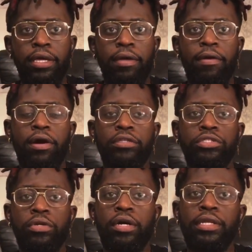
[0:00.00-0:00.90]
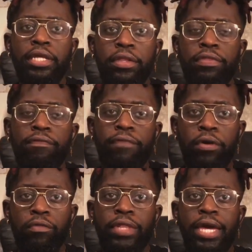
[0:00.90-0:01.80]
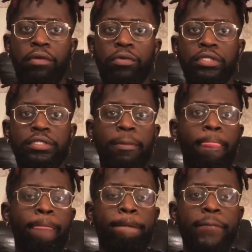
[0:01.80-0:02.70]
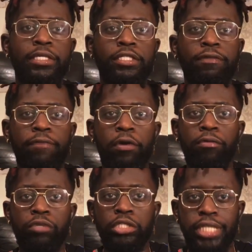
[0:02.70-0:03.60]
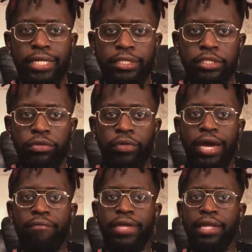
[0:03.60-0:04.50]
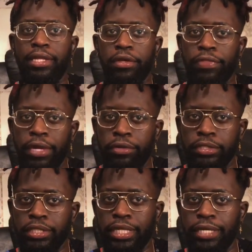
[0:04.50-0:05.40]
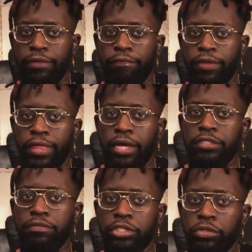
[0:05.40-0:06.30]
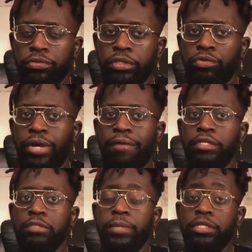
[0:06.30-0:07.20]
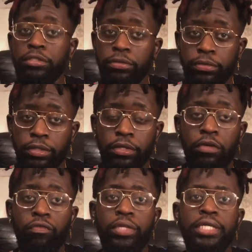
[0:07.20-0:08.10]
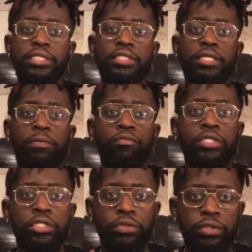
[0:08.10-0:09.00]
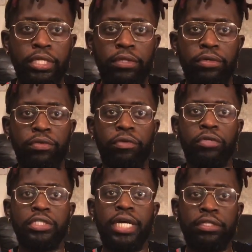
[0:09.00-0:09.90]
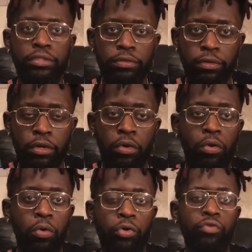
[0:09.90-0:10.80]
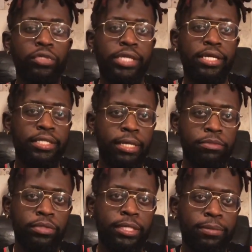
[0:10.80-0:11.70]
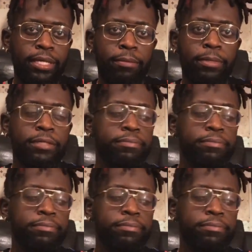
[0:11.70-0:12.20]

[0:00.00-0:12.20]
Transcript: Lilith felt that she just felt rejected. So to have that Lilith energy in the 5th house of children, you will have a special relationship with children. Either they reject you or you reject them. So keep that in mind.